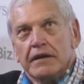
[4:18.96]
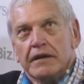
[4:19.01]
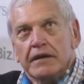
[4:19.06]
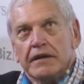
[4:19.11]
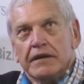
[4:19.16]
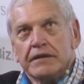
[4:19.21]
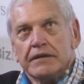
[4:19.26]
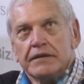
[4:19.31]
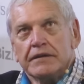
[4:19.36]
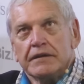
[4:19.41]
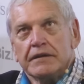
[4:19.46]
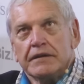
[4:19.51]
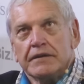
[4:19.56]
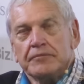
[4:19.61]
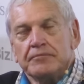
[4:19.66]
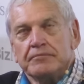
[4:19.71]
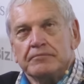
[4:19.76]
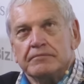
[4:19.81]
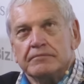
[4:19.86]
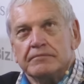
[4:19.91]
And
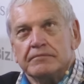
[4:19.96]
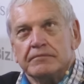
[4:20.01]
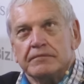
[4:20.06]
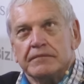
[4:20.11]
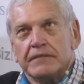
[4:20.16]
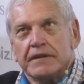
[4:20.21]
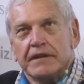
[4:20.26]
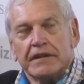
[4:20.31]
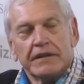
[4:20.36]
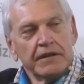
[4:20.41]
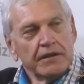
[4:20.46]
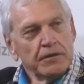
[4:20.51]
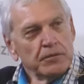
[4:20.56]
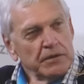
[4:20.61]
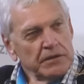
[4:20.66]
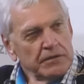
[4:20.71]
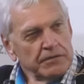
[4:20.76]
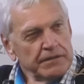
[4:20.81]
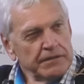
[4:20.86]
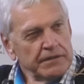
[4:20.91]
um, then I
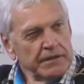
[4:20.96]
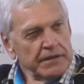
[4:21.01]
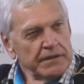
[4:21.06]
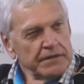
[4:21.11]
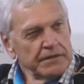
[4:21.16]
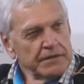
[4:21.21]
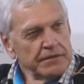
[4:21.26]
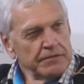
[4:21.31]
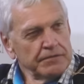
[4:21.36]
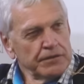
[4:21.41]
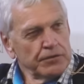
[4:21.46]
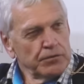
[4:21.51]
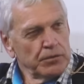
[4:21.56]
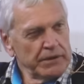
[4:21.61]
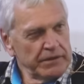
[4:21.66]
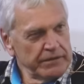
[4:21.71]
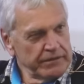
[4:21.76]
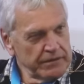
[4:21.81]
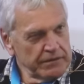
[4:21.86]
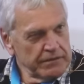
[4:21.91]
worked for Eskom for
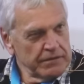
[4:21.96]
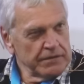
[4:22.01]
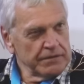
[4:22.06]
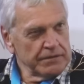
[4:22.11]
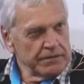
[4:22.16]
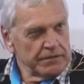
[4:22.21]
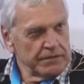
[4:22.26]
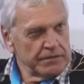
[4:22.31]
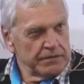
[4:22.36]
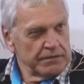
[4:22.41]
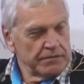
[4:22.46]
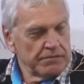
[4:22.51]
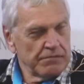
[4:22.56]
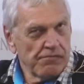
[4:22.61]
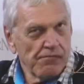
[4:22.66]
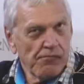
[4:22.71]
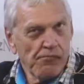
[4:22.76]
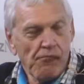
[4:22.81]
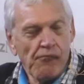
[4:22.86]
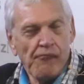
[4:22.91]
26 years,
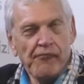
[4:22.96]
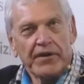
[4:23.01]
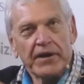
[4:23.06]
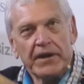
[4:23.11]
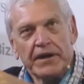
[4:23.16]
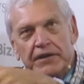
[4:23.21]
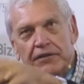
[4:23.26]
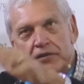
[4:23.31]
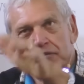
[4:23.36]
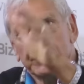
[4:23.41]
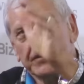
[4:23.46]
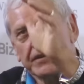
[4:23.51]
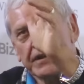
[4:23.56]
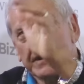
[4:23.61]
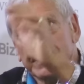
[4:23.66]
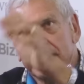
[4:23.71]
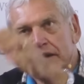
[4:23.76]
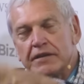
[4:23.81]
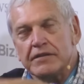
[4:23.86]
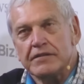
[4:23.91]
going through
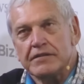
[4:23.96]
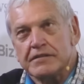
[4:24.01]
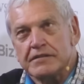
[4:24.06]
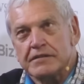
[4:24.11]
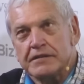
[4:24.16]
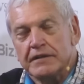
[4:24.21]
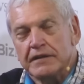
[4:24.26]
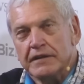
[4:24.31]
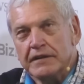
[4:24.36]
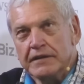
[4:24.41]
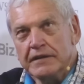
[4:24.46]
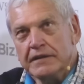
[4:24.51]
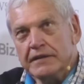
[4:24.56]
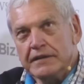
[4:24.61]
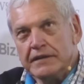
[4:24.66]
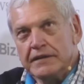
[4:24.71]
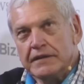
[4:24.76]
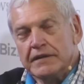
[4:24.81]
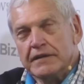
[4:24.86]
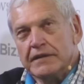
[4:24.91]
the ranks.
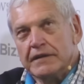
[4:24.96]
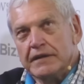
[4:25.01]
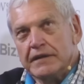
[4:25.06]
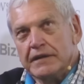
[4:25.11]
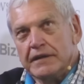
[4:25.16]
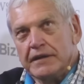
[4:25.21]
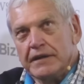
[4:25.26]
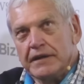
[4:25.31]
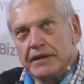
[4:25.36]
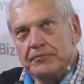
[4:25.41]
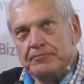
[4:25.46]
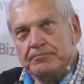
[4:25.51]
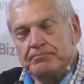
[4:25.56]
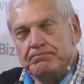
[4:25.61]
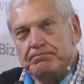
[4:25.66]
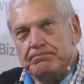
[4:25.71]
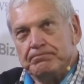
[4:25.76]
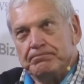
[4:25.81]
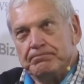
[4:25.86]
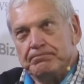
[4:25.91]

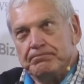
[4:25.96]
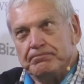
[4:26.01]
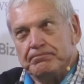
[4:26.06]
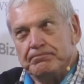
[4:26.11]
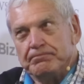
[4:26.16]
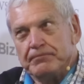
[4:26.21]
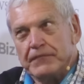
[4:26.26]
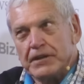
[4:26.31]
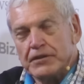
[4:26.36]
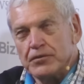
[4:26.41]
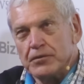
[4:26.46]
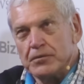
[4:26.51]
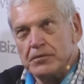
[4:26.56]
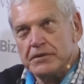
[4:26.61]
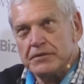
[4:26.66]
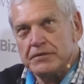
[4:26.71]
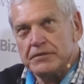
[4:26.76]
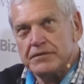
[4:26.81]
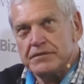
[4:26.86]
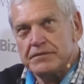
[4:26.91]
Um, it's
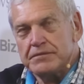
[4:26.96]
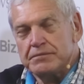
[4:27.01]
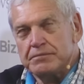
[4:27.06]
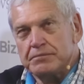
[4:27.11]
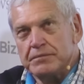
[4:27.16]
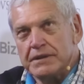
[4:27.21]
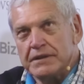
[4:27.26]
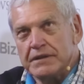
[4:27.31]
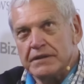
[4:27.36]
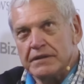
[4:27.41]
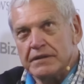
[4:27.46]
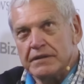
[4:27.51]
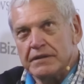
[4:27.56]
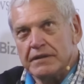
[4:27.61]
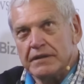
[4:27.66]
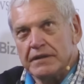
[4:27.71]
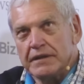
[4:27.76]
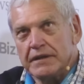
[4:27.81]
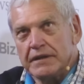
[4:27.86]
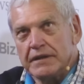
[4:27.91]
always
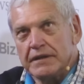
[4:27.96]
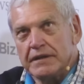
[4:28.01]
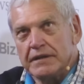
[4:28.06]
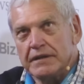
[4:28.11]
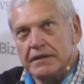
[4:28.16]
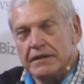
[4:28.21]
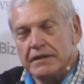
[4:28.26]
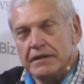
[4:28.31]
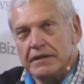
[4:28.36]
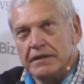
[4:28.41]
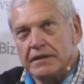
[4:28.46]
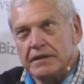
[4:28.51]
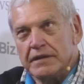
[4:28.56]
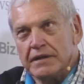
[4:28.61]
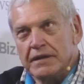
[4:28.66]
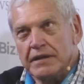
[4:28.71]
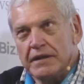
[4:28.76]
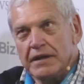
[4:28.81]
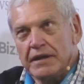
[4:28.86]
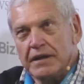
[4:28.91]
been a
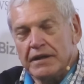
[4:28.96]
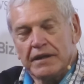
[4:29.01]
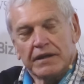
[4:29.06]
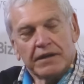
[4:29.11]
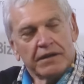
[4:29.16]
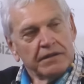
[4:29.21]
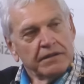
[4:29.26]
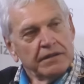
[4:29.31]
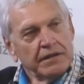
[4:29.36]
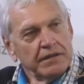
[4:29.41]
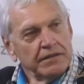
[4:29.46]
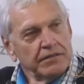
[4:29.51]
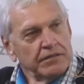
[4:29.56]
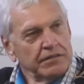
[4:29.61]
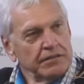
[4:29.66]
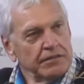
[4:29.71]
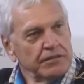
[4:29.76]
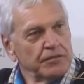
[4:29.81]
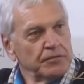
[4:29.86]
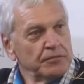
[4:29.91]
an
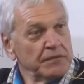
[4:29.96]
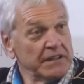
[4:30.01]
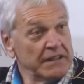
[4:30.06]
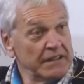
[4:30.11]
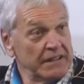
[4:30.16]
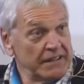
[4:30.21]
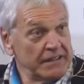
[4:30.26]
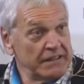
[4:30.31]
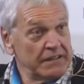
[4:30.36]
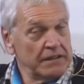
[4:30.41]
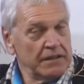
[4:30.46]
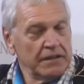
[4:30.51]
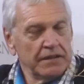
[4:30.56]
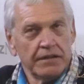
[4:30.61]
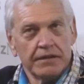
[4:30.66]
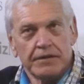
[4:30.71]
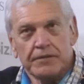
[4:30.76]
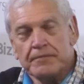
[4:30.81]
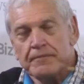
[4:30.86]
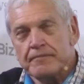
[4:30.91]
irritation to me
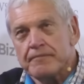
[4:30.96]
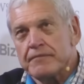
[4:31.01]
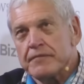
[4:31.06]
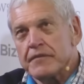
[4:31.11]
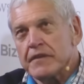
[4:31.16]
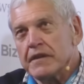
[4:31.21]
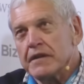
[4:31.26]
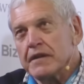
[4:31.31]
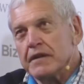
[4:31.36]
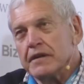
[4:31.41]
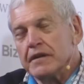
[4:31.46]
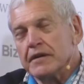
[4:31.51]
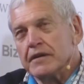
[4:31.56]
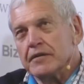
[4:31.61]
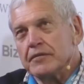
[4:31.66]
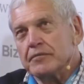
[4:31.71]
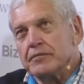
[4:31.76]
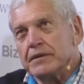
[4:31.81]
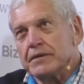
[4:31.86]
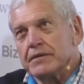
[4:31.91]
lately
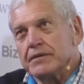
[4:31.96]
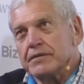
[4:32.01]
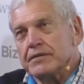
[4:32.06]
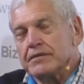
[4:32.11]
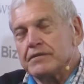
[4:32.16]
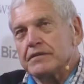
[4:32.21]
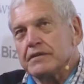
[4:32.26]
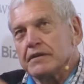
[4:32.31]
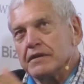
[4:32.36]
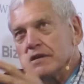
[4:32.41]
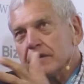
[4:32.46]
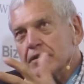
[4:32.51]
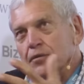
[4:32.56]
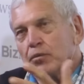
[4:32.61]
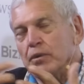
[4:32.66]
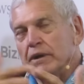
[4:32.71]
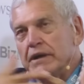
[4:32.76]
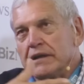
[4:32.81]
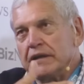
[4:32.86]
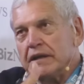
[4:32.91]
because
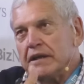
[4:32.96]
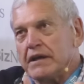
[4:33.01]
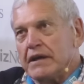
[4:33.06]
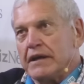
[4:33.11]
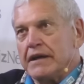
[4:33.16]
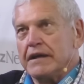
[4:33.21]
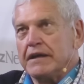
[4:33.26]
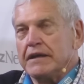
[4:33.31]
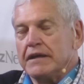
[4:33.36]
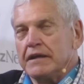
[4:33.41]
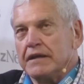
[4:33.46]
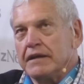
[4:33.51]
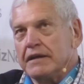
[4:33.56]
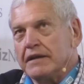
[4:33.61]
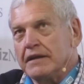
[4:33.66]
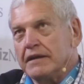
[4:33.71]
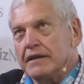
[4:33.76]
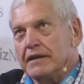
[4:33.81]
the way that I